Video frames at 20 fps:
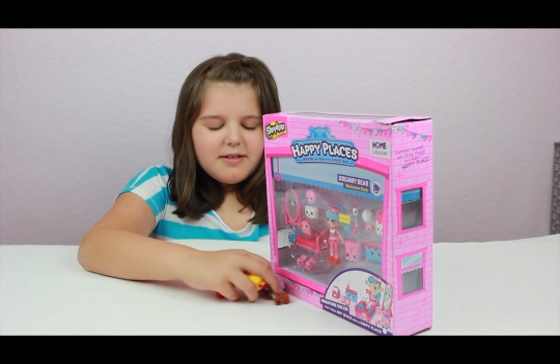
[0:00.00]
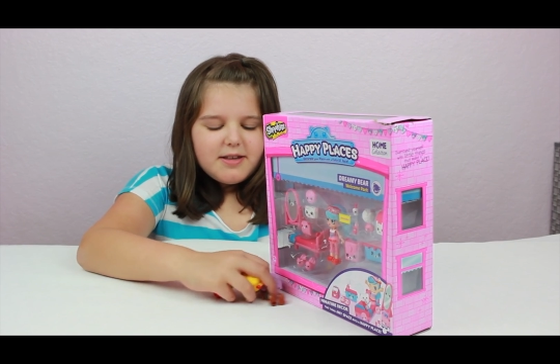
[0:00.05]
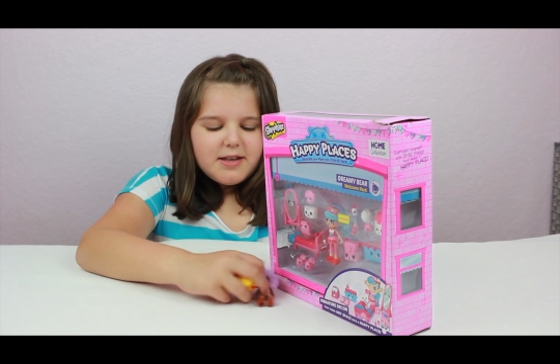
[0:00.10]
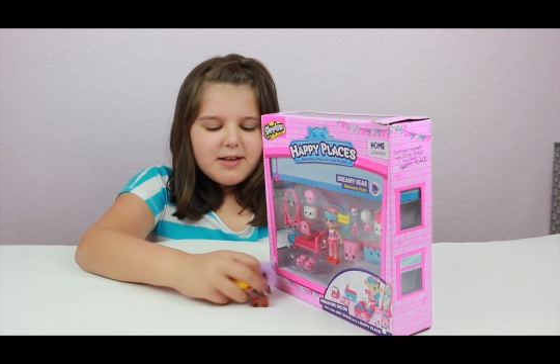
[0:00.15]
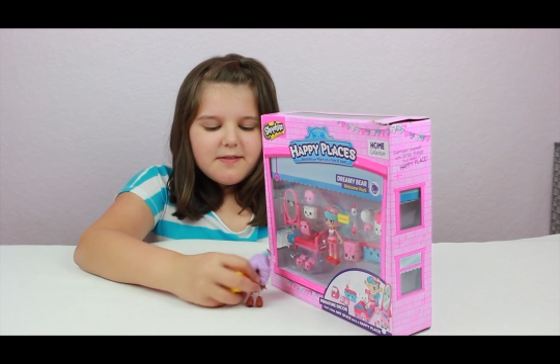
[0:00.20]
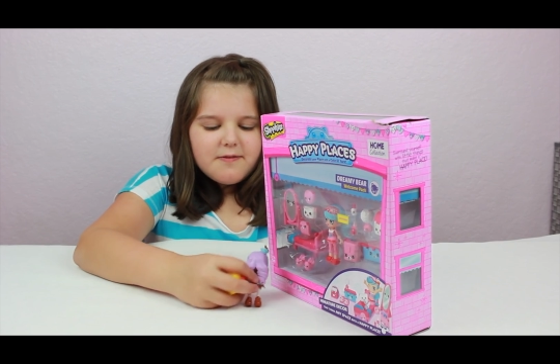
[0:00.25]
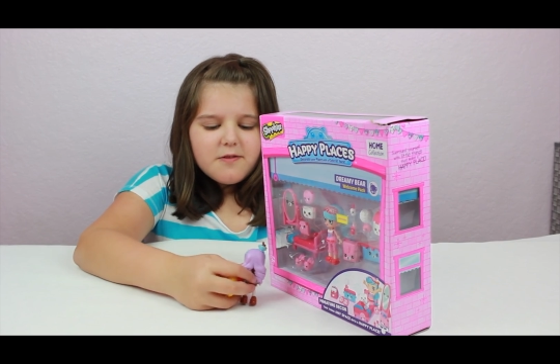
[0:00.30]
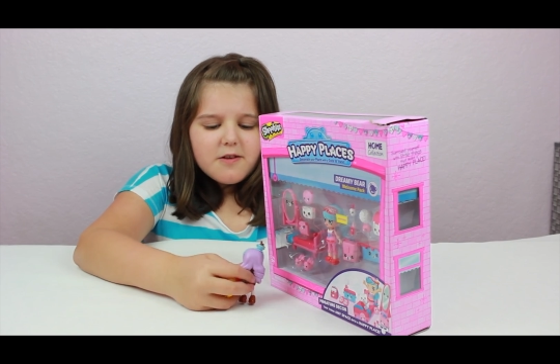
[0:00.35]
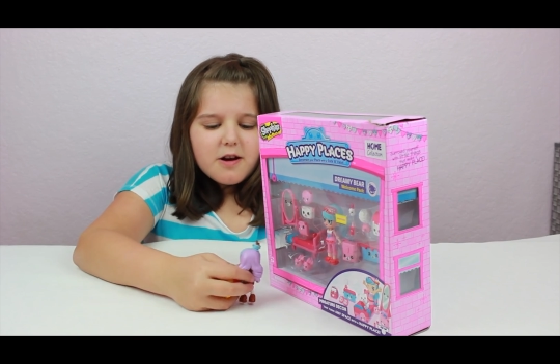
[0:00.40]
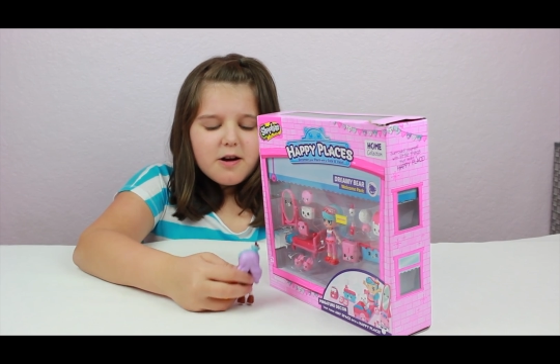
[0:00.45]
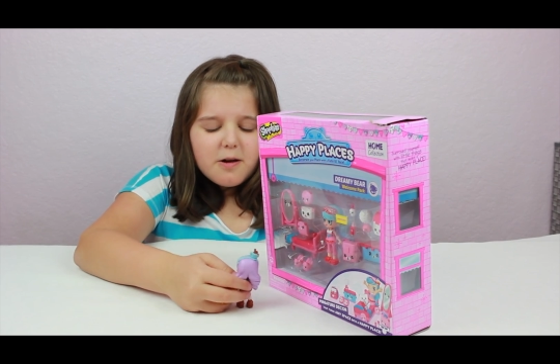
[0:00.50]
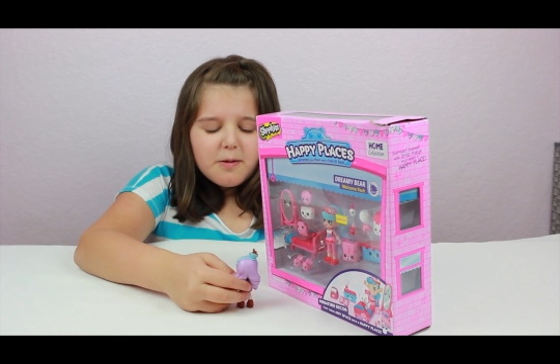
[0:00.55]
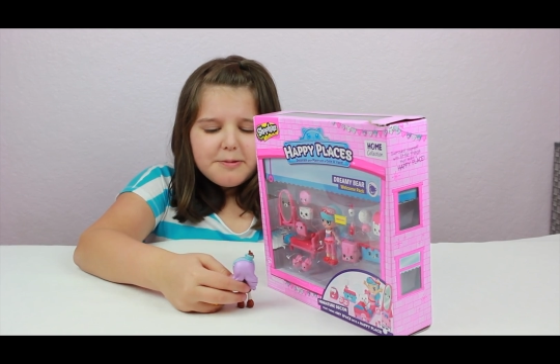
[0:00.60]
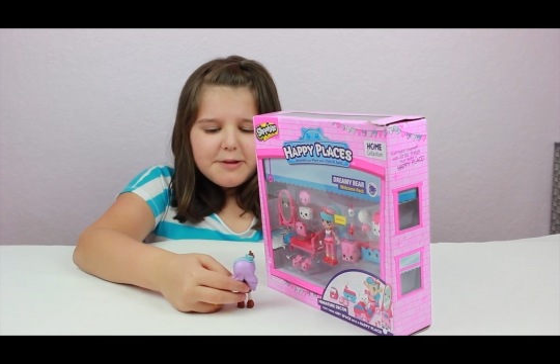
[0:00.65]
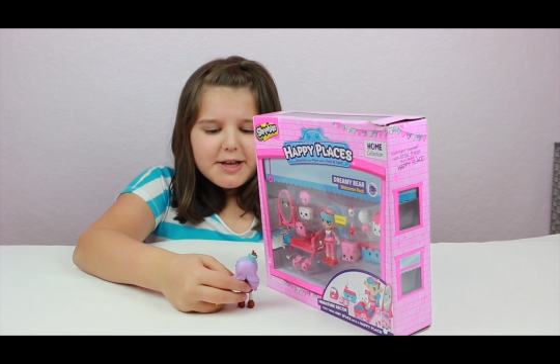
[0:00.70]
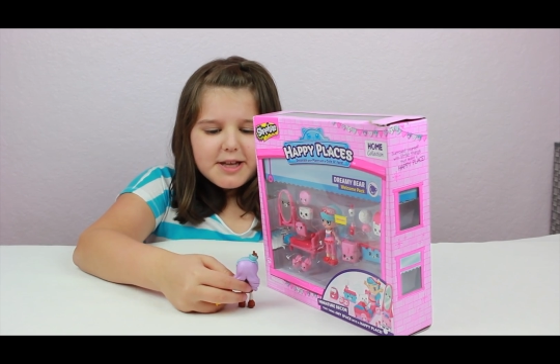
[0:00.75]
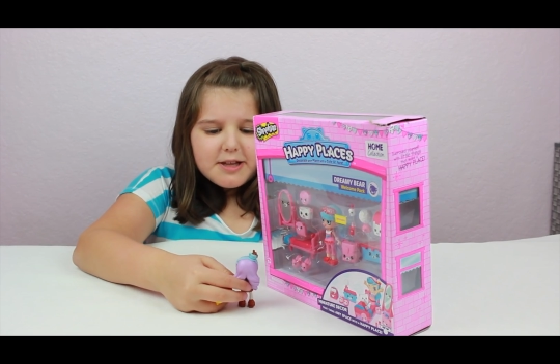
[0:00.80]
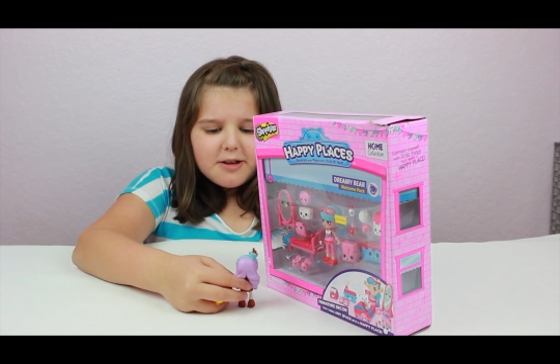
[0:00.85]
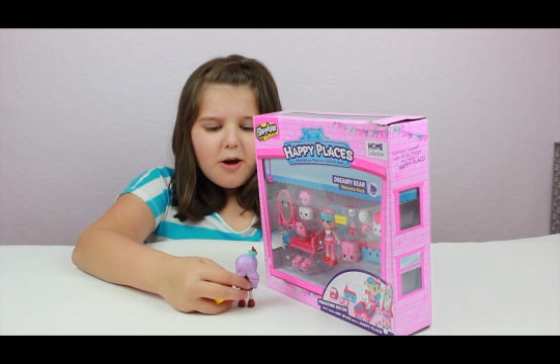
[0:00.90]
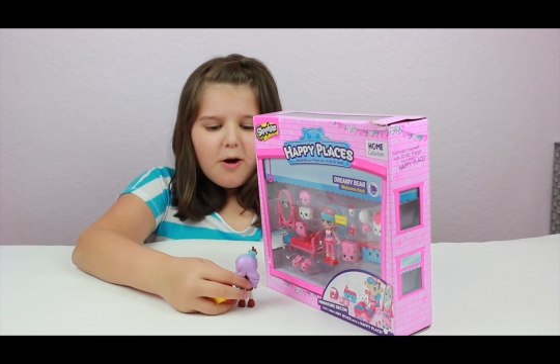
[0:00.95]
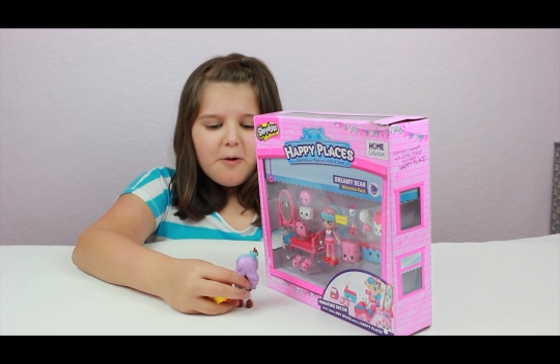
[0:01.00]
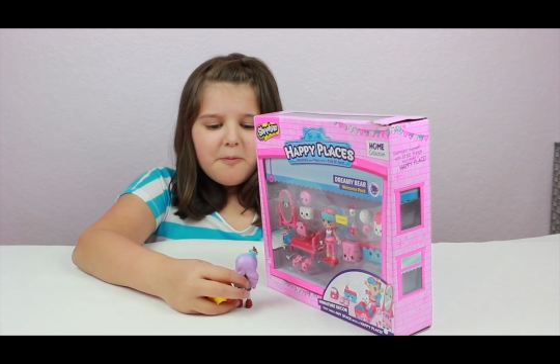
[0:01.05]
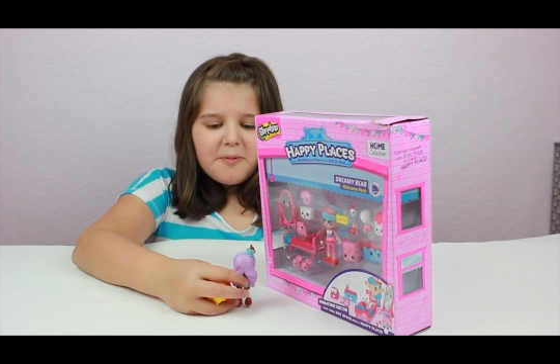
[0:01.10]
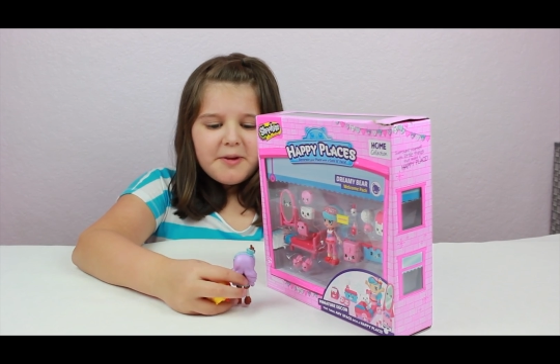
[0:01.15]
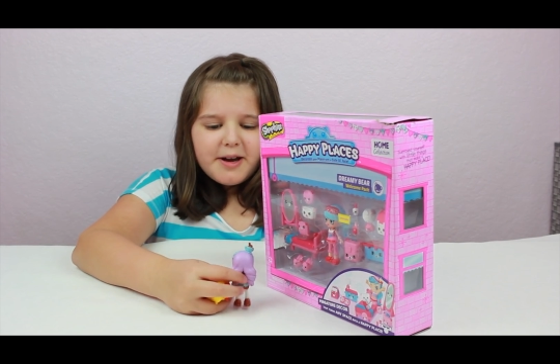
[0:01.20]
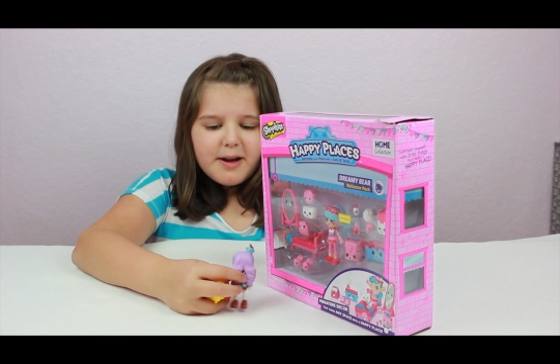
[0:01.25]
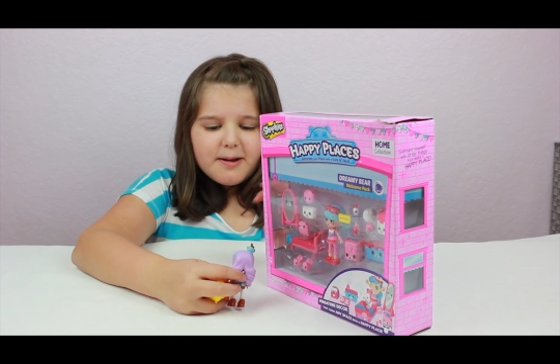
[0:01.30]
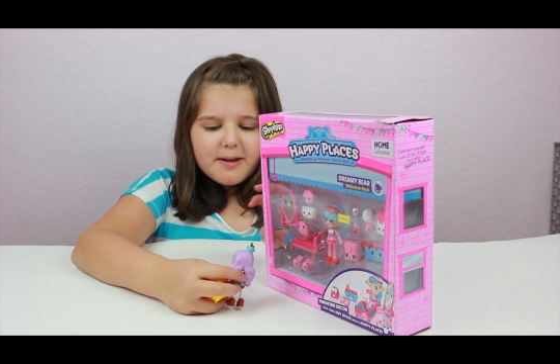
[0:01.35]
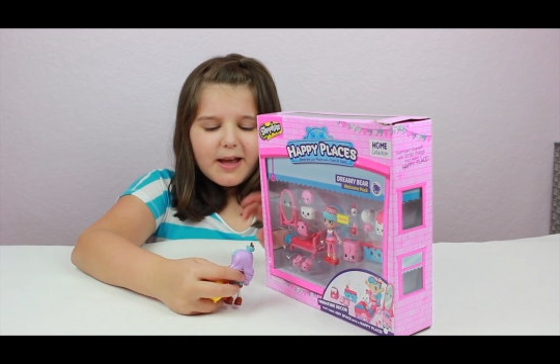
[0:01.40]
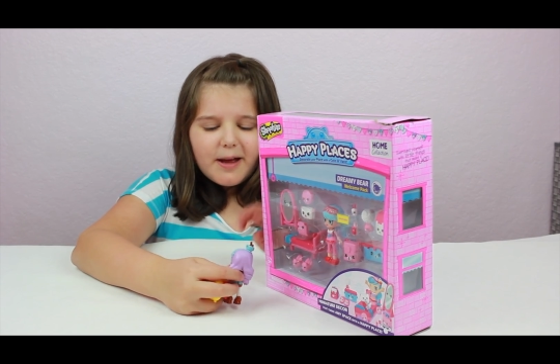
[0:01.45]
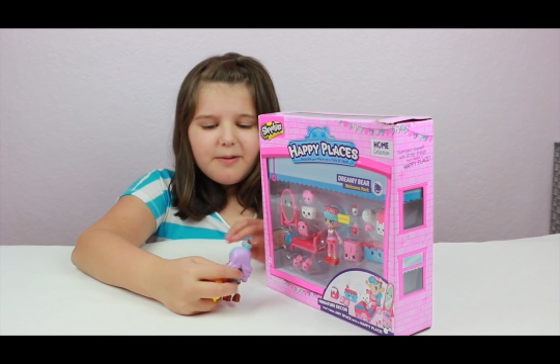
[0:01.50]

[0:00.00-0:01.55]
Nifty Girl, please open it.